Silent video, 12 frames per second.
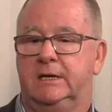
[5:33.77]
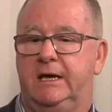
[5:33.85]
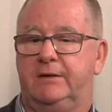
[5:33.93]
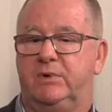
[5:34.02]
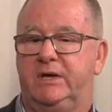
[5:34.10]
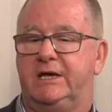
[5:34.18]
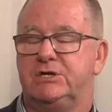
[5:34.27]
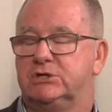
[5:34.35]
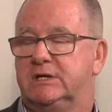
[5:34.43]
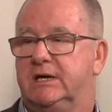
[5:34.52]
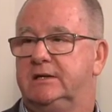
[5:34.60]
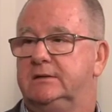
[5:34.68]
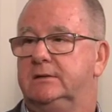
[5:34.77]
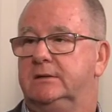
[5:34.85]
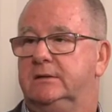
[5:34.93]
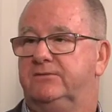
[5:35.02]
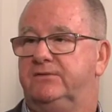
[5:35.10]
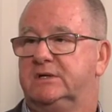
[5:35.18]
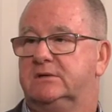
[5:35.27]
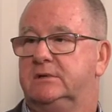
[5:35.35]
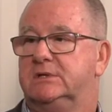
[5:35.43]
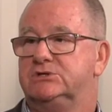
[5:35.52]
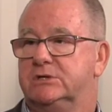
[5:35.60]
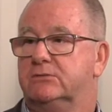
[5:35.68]
and we educate effectively
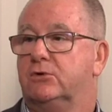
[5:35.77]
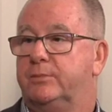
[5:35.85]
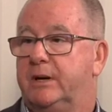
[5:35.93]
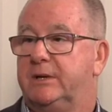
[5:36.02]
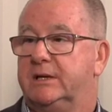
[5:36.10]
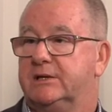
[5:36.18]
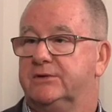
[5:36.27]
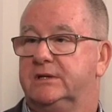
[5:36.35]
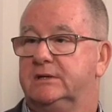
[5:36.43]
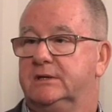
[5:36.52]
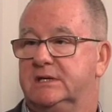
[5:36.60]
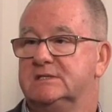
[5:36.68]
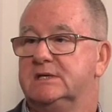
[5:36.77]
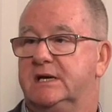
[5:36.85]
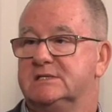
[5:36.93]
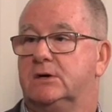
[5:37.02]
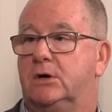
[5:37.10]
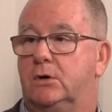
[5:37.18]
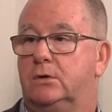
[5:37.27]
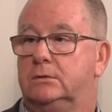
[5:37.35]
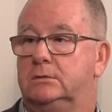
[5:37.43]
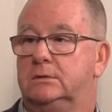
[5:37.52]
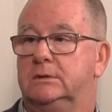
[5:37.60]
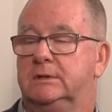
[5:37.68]
the general public, I think, as a
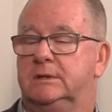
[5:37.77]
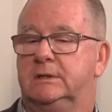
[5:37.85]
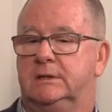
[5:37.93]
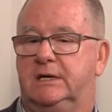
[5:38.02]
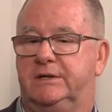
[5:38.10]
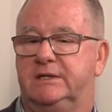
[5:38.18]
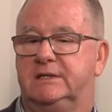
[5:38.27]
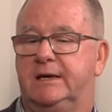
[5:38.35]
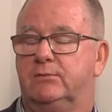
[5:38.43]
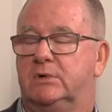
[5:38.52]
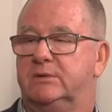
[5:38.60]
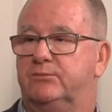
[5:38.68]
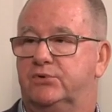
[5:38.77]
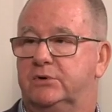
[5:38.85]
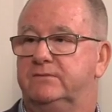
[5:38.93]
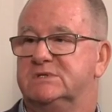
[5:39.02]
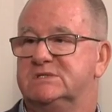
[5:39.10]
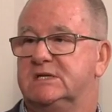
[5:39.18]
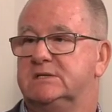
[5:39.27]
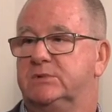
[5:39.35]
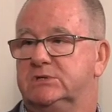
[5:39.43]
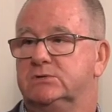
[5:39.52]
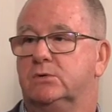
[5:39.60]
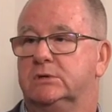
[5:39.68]
whole, I think that will improve the
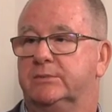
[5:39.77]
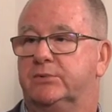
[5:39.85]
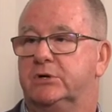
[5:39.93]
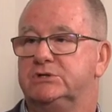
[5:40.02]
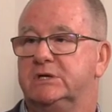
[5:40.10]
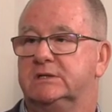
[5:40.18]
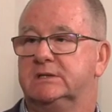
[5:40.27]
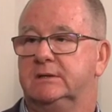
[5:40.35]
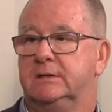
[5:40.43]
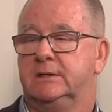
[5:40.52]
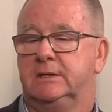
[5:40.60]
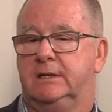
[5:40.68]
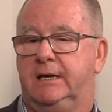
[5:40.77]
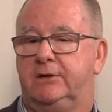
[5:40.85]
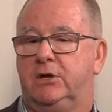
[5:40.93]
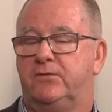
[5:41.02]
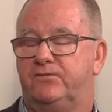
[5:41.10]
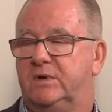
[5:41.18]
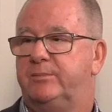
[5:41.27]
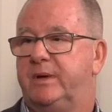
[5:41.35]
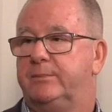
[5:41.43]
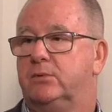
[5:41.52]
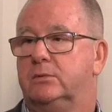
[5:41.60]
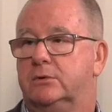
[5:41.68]
sentiment toward the project, and hopefully
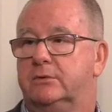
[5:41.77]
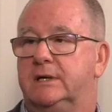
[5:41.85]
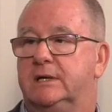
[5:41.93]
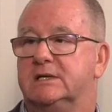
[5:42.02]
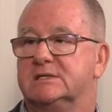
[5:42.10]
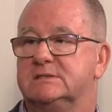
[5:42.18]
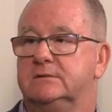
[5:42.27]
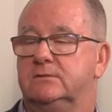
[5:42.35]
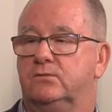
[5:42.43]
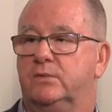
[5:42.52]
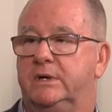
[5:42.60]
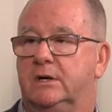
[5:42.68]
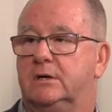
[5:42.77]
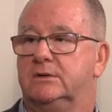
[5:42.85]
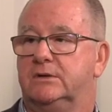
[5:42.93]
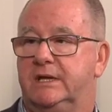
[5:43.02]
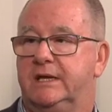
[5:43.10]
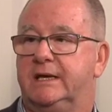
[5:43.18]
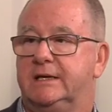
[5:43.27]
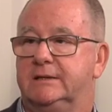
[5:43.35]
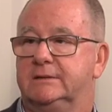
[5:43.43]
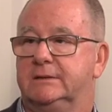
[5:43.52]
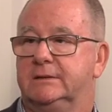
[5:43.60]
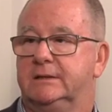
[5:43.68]
people will realise that we aren't there
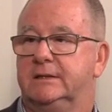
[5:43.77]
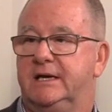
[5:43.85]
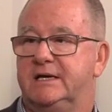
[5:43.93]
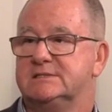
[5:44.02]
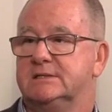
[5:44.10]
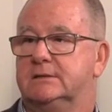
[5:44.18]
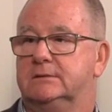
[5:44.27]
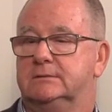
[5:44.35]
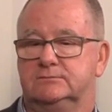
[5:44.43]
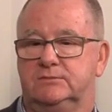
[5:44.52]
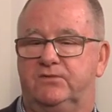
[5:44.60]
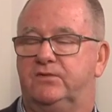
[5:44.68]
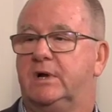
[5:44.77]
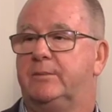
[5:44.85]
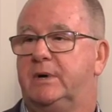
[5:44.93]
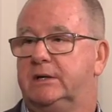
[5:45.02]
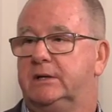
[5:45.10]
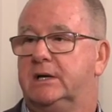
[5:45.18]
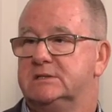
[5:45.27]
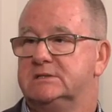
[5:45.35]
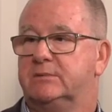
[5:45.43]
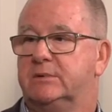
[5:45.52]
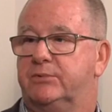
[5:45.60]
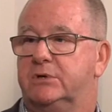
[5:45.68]
as a fly-by-night
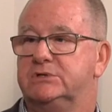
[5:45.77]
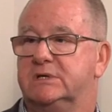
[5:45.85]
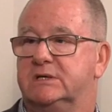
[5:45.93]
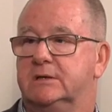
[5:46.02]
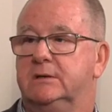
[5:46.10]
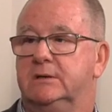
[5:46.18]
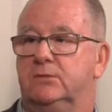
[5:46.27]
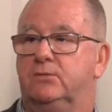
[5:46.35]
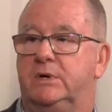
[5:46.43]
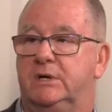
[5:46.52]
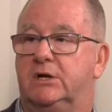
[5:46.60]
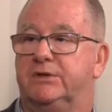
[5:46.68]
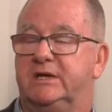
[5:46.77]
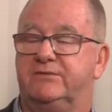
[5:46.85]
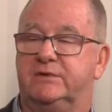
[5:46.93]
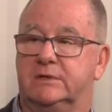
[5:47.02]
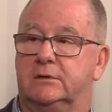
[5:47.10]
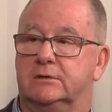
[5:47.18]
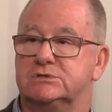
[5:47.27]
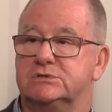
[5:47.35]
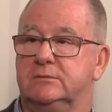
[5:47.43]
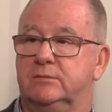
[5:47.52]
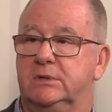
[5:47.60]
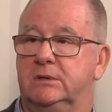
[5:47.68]
type of project. We are there for the long
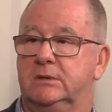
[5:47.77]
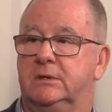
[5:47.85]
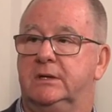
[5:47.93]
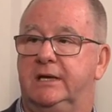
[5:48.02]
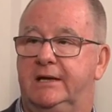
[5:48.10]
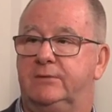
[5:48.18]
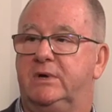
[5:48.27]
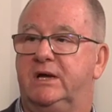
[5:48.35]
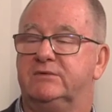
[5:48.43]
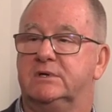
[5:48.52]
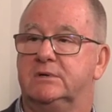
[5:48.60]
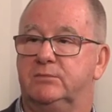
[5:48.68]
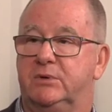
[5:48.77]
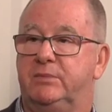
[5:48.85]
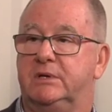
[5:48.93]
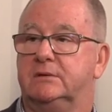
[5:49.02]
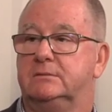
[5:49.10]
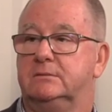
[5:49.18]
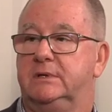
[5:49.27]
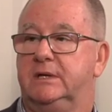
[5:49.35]
term, and we have the Namibian